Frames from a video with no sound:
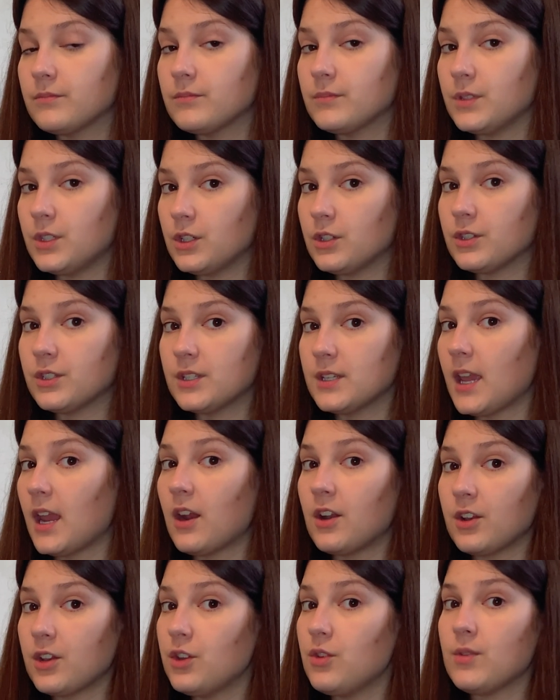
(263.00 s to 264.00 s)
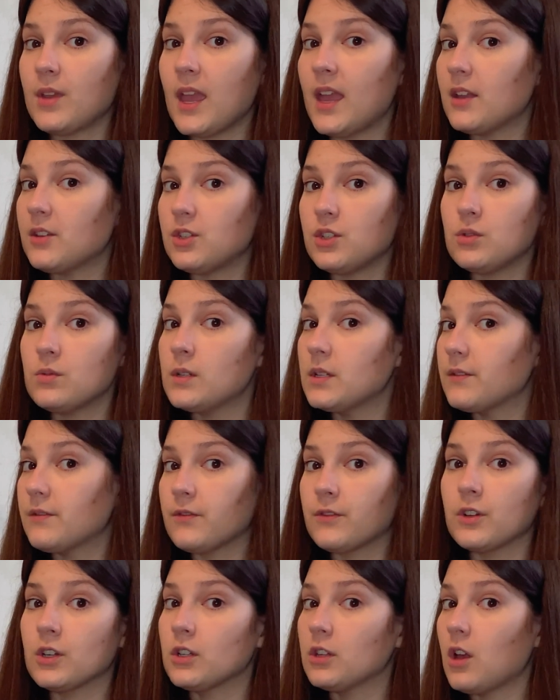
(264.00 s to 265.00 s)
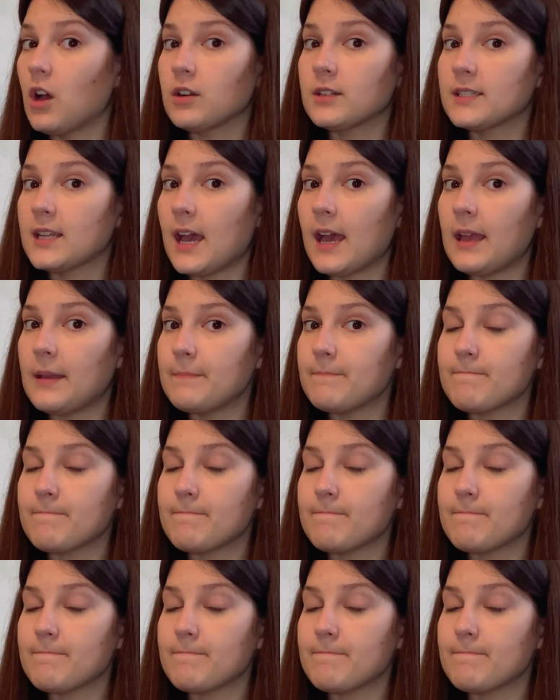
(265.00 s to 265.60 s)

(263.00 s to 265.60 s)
You're scared and you can't do it for a long time.